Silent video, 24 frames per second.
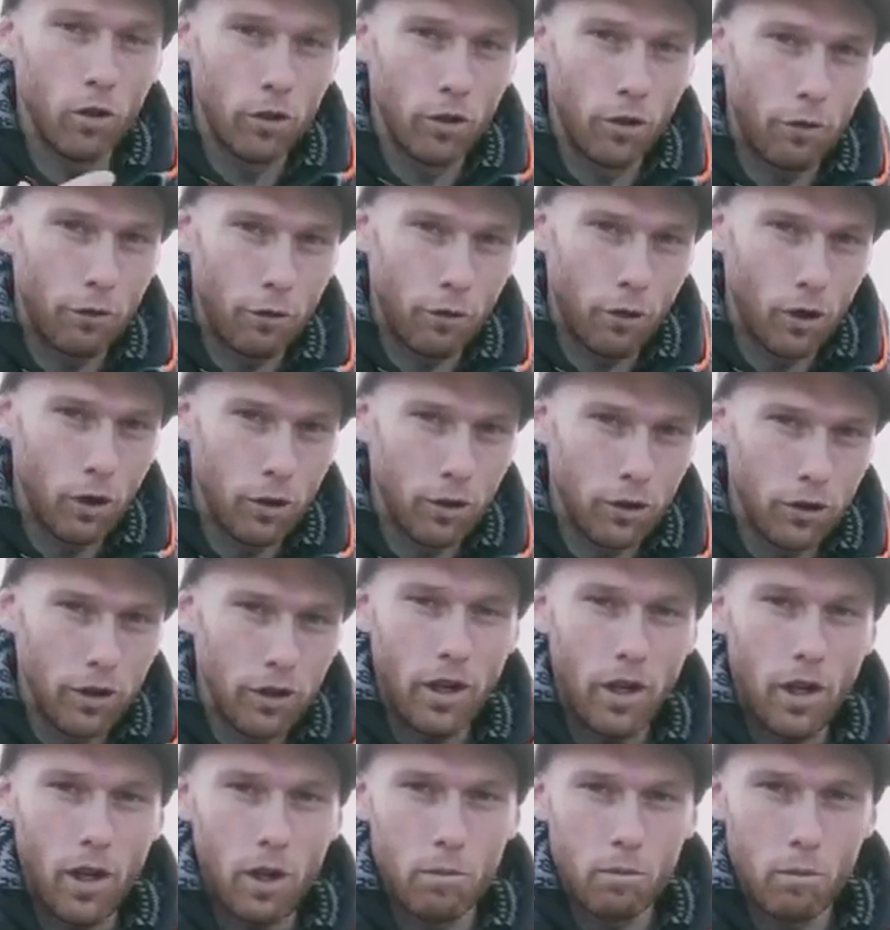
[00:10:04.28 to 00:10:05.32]
On the front,
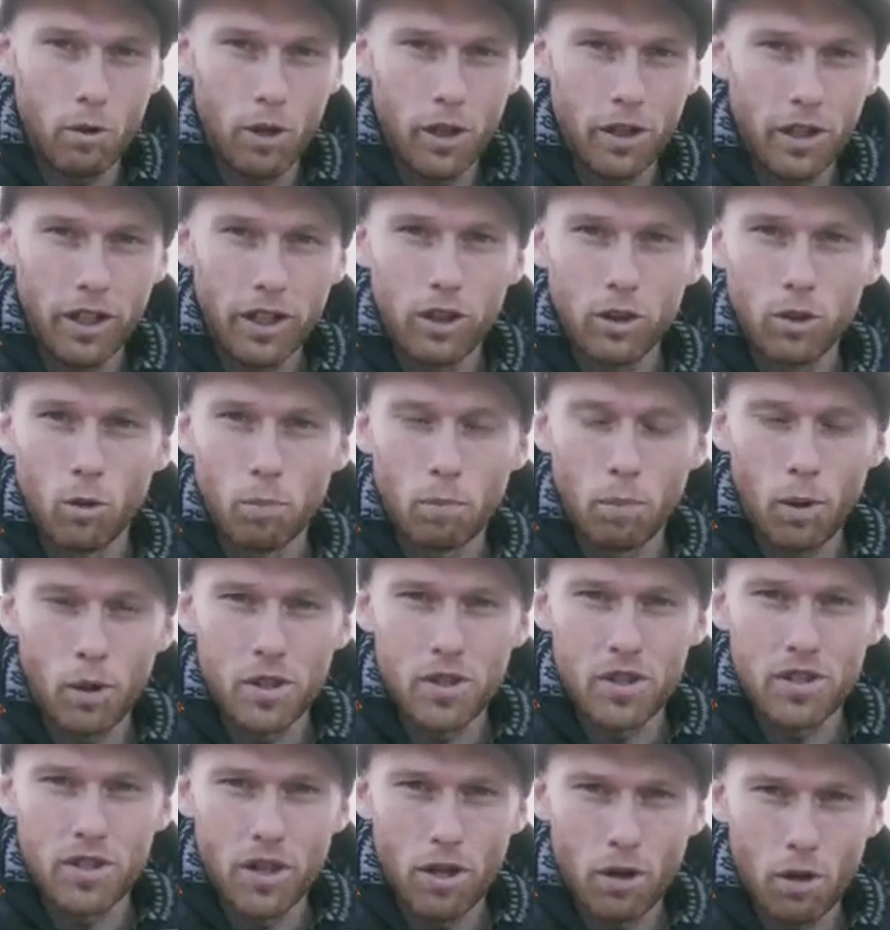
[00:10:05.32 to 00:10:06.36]
I'm running
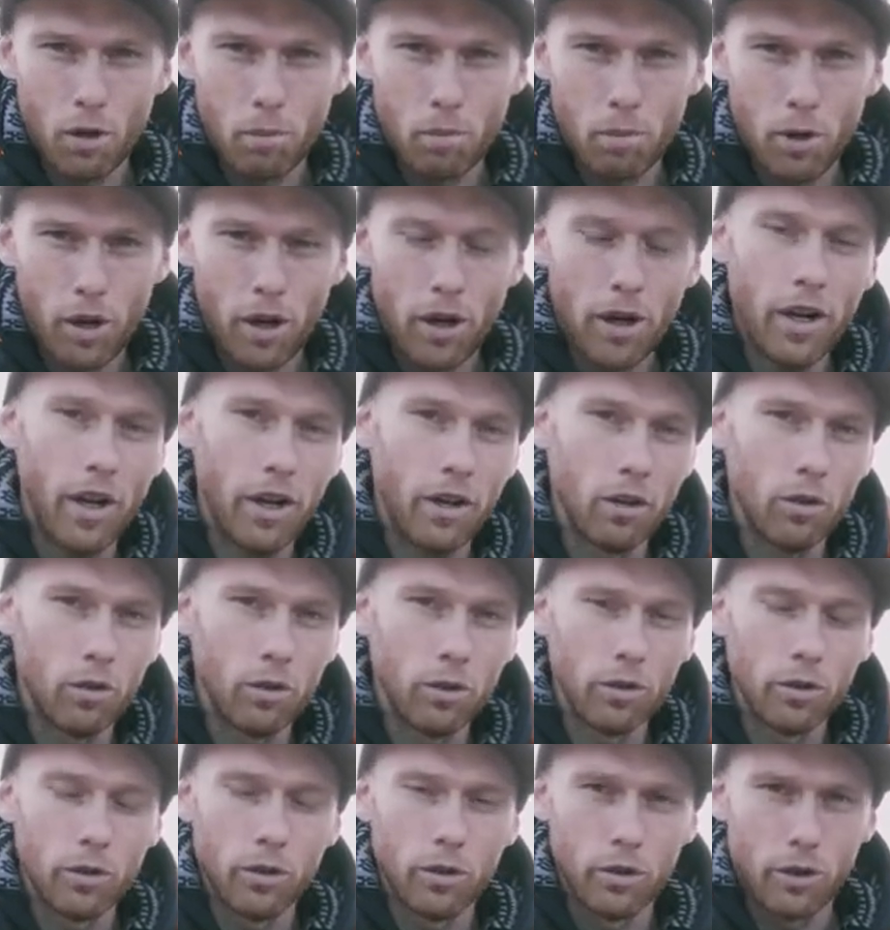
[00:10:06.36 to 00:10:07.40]
2.0 bar, and
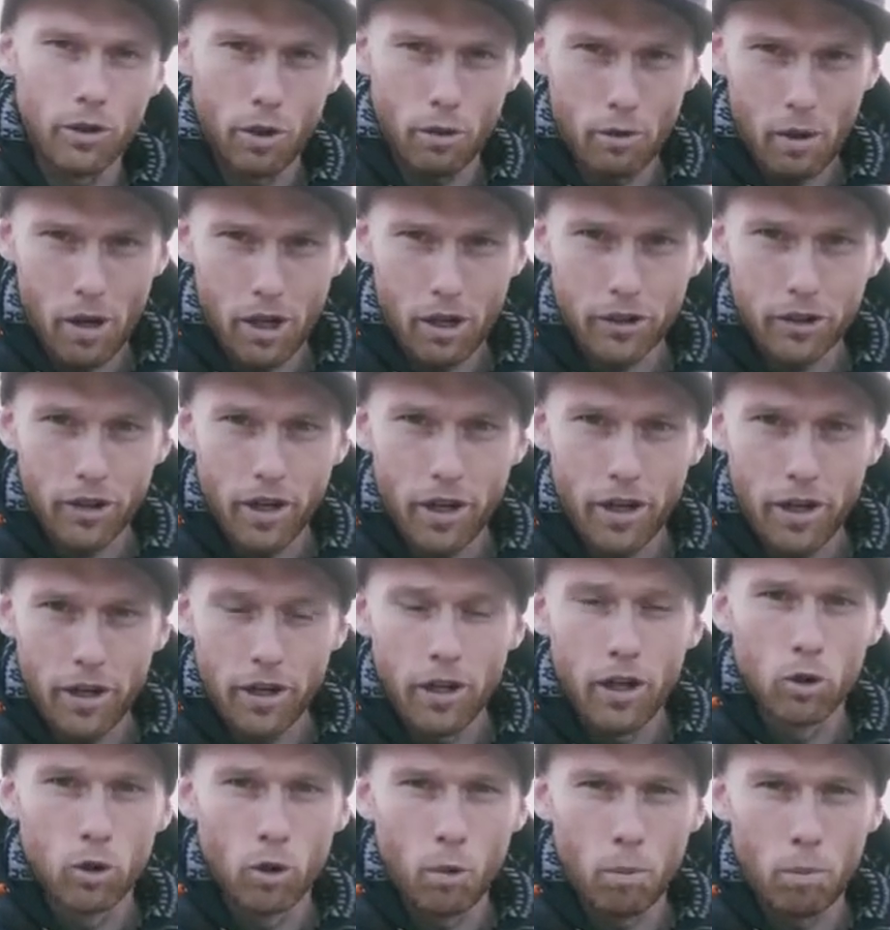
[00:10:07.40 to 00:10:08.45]
on the rear tire,
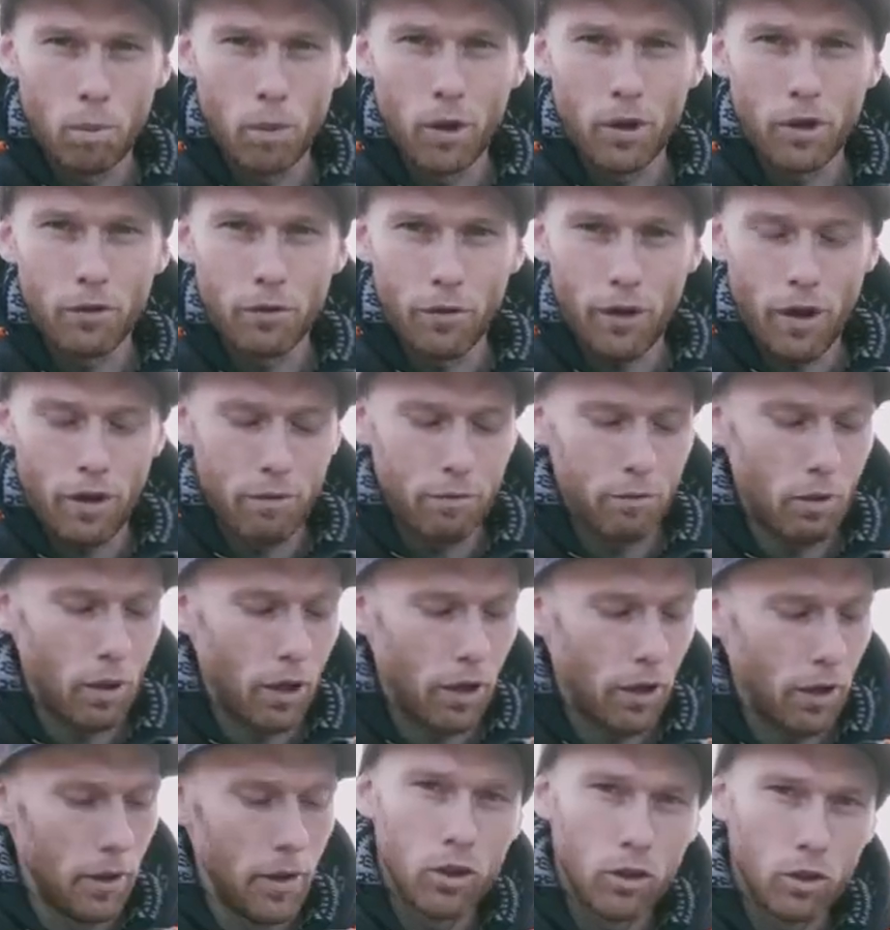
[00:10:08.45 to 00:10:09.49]
2.5
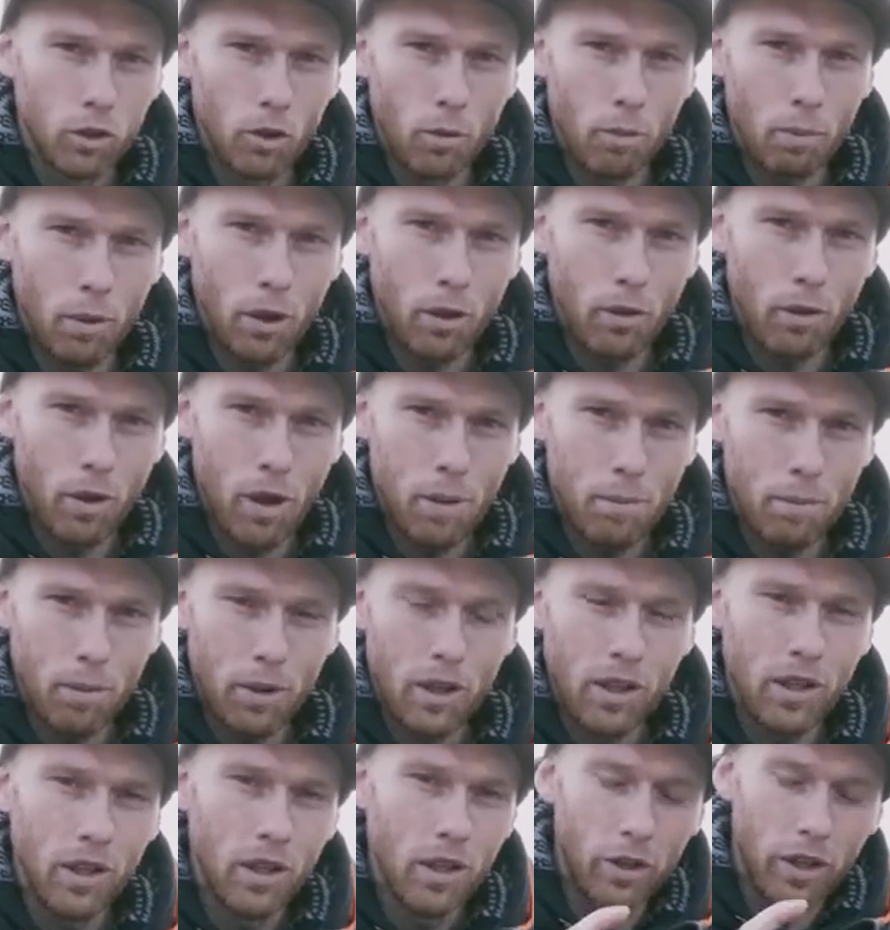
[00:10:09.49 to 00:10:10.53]
bar. Super
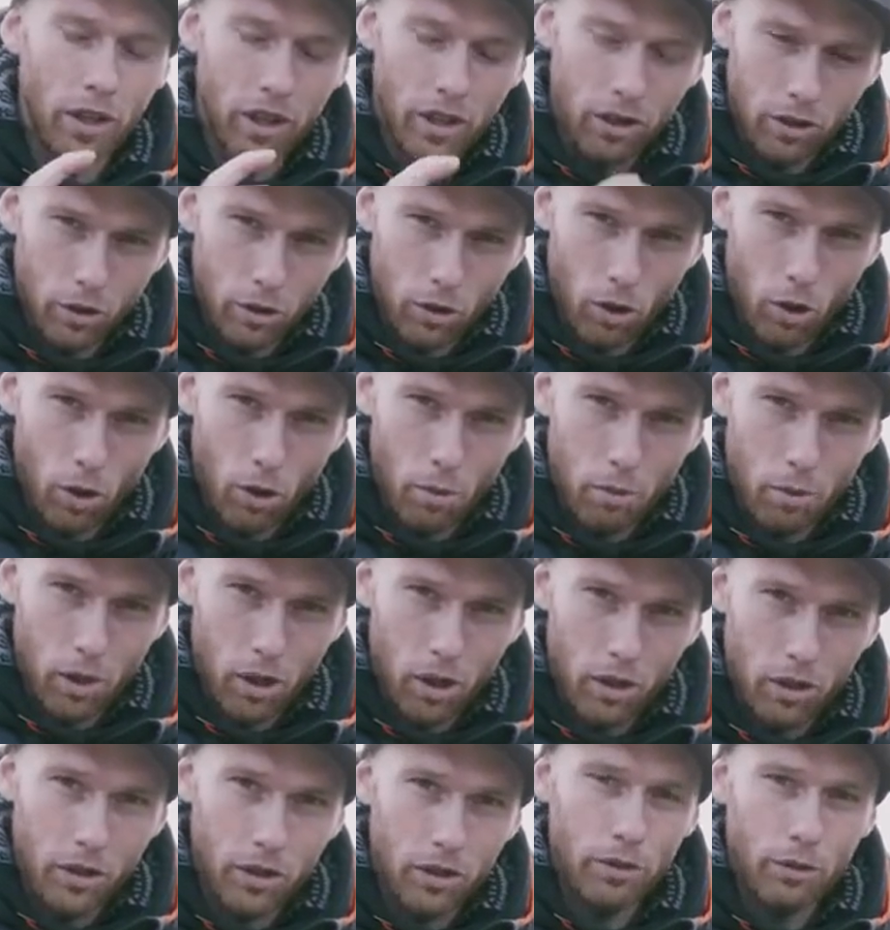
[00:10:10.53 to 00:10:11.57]
grippy in the
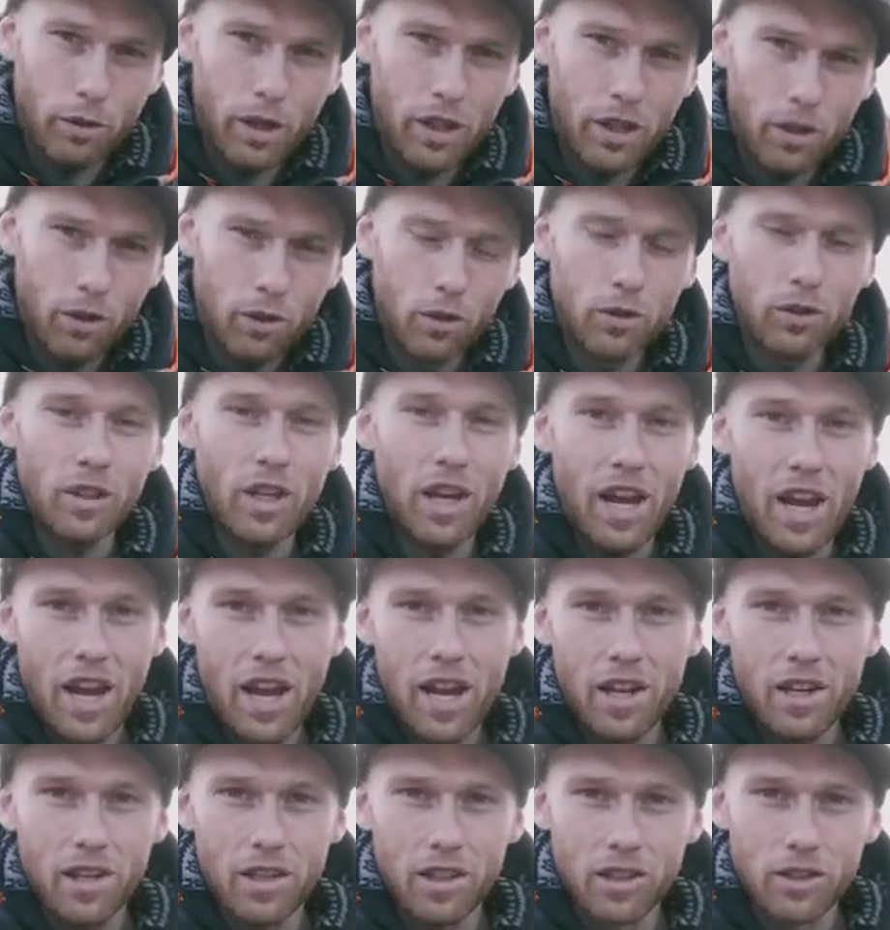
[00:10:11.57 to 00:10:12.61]
normal street use
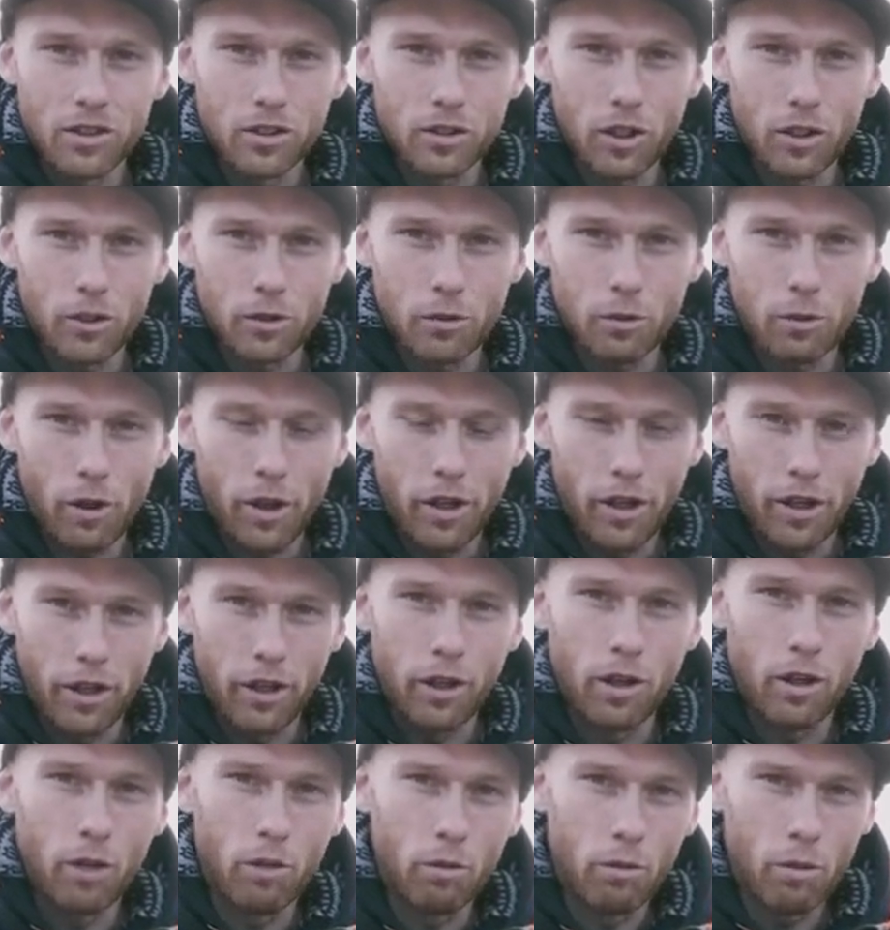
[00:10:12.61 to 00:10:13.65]
and in stunt riding.
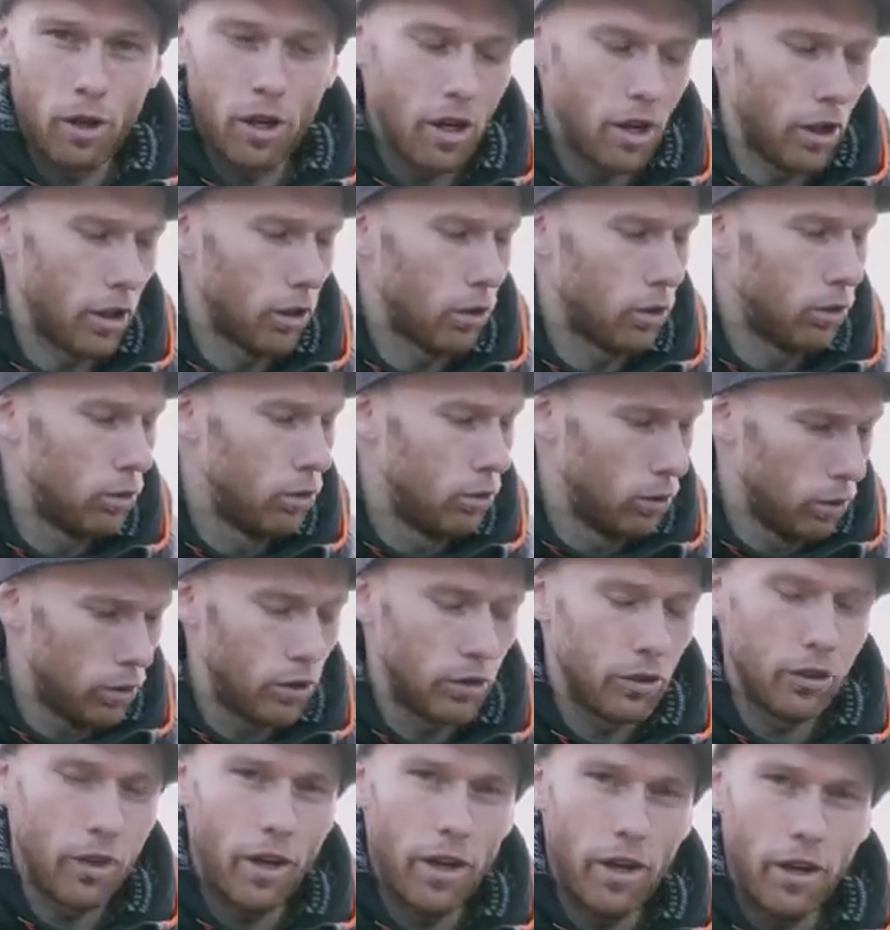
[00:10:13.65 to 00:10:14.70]
Really a good
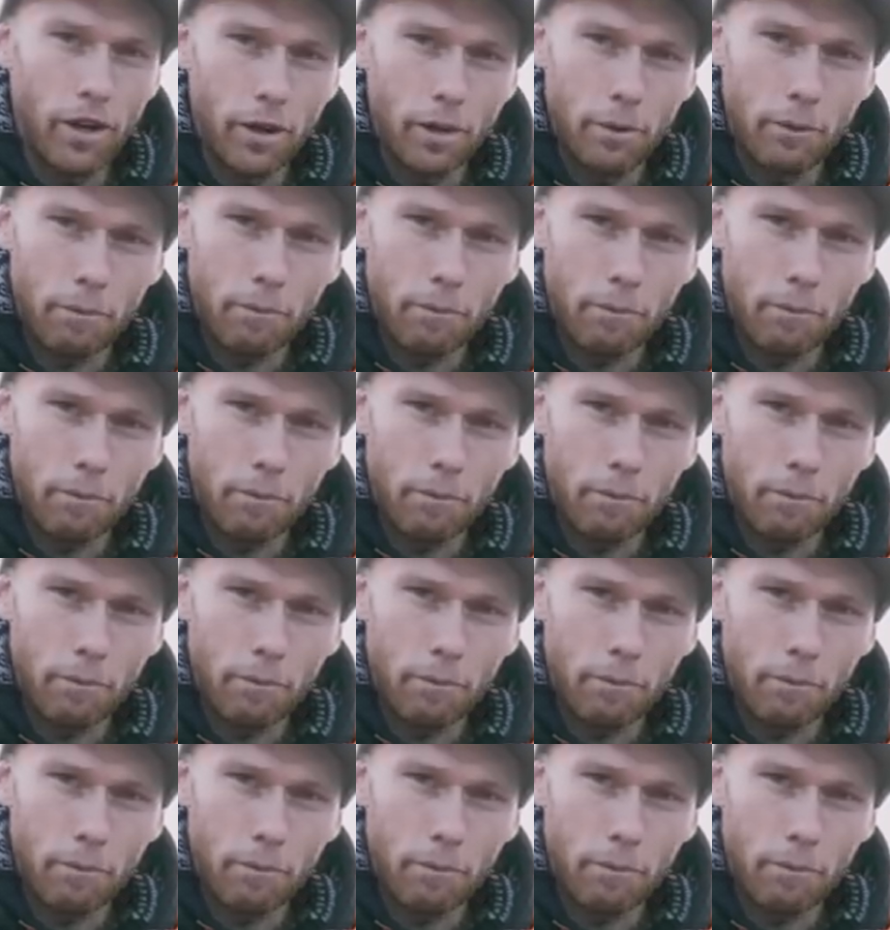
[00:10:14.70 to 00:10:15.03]
tire.